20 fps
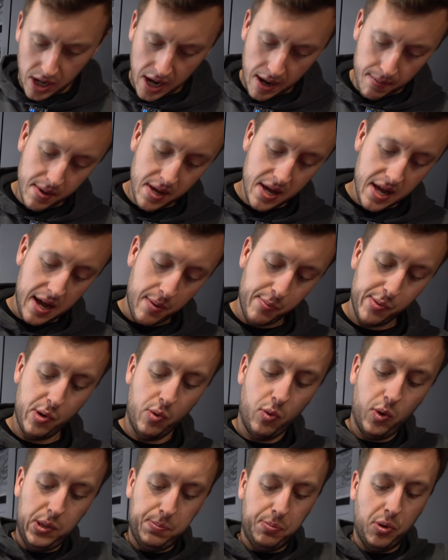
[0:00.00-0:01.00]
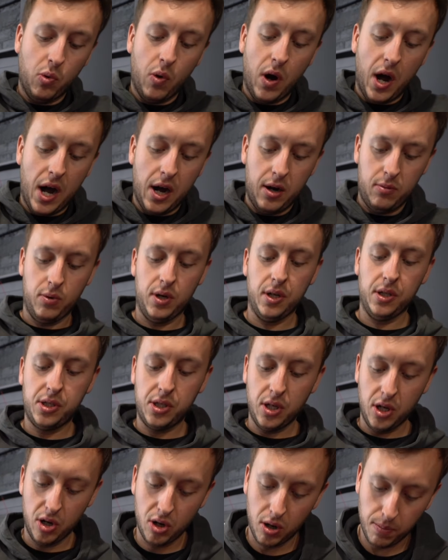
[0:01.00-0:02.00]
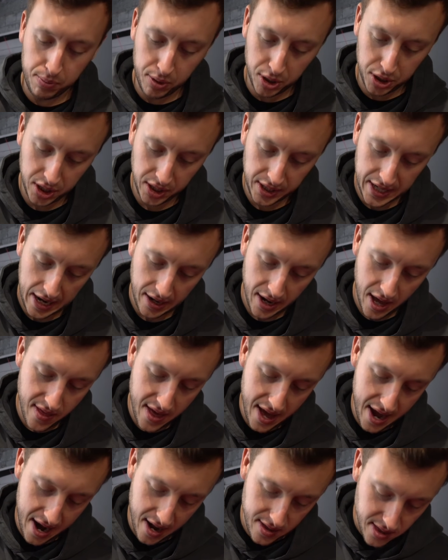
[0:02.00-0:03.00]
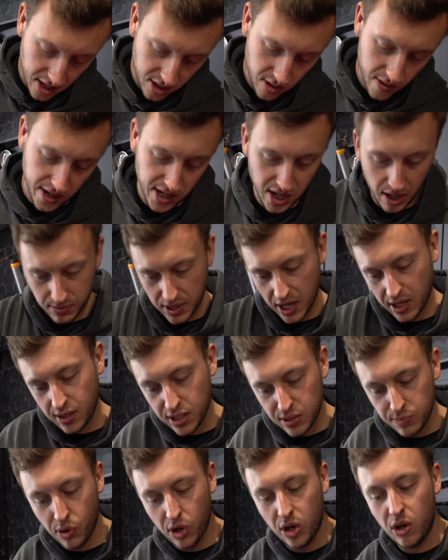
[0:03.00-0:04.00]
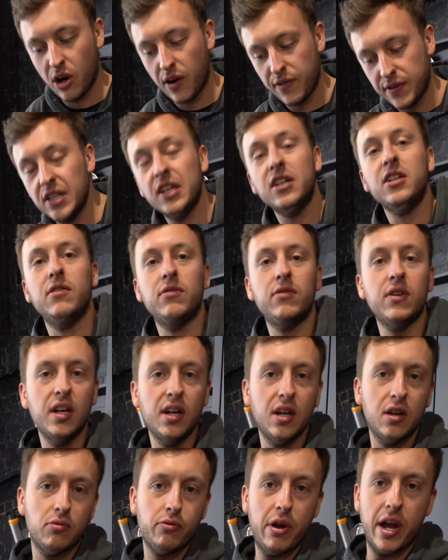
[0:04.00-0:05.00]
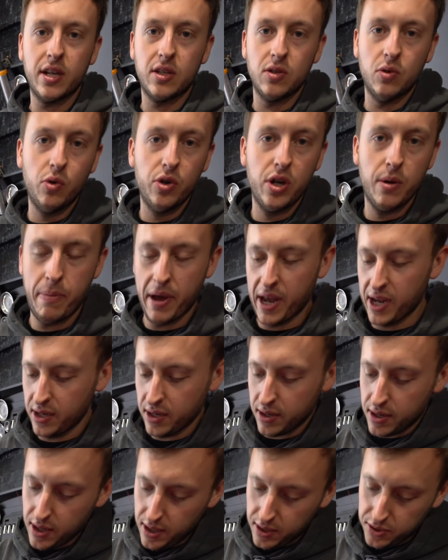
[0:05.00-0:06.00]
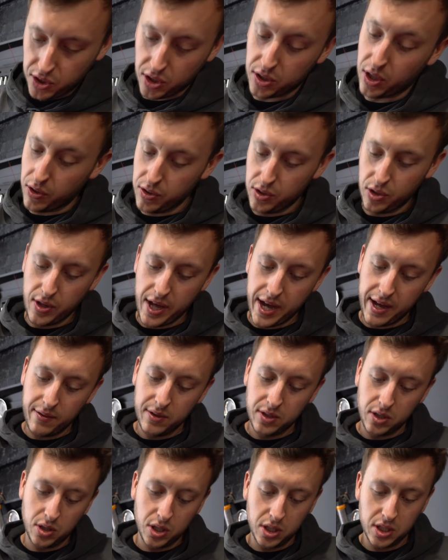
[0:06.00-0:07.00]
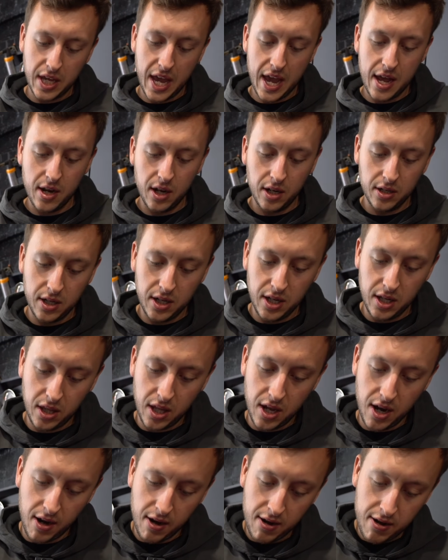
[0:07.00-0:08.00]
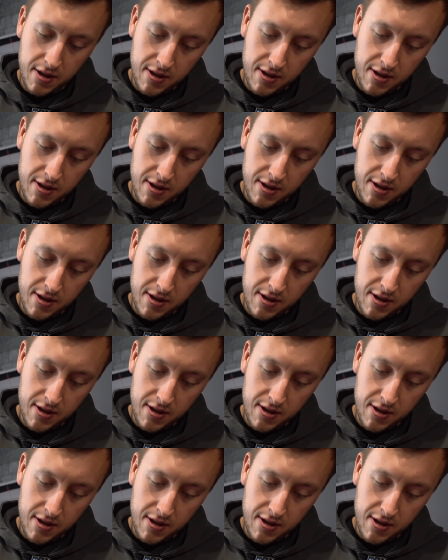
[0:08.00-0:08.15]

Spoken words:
up and we always pull upwards, so you're not pushing down like that and then you end up taking the spoiler off and then you've wrecked all your paint. So don't do that. So just getting underneath here.